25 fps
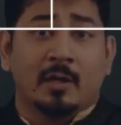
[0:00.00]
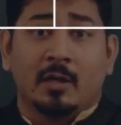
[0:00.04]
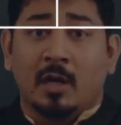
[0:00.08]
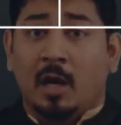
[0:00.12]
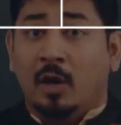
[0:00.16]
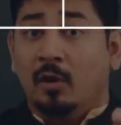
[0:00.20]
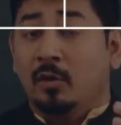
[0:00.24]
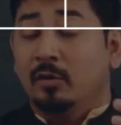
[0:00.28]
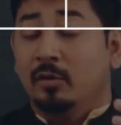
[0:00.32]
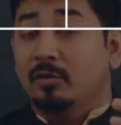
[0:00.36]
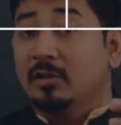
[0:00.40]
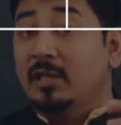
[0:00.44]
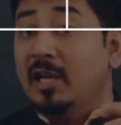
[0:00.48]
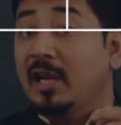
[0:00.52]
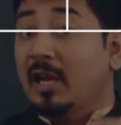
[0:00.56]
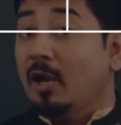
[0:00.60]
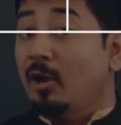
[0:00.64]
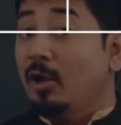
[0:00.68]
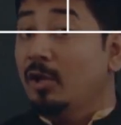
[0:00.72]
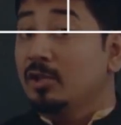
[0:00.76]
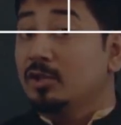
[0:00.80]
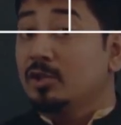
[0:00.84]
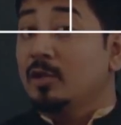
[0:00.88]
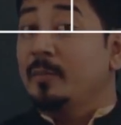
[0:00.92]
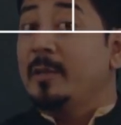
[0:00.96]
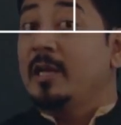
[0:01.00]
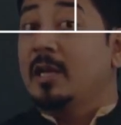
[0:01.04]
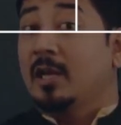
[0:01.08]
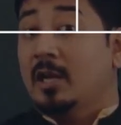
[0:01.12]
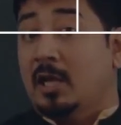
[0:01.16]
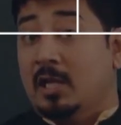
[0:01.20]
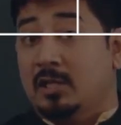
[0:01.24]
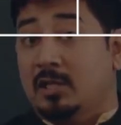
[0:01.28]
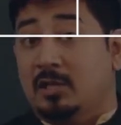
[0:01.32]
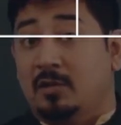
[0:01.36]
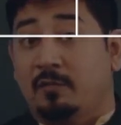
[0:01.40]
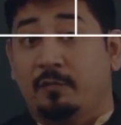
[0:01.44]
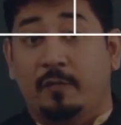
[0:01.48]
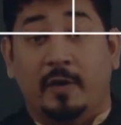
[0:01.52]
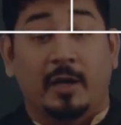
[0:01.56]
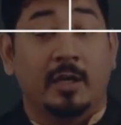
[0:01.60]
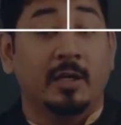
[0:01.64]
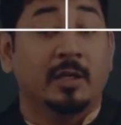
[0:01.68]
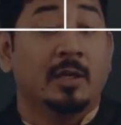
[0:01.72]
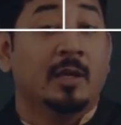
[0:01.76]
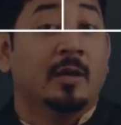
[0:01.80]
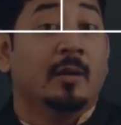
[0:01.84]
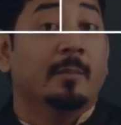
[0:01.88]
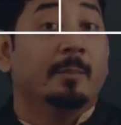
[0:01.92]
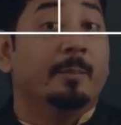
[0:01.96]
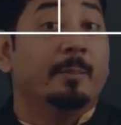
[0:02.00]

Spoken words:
Now, they can also be classified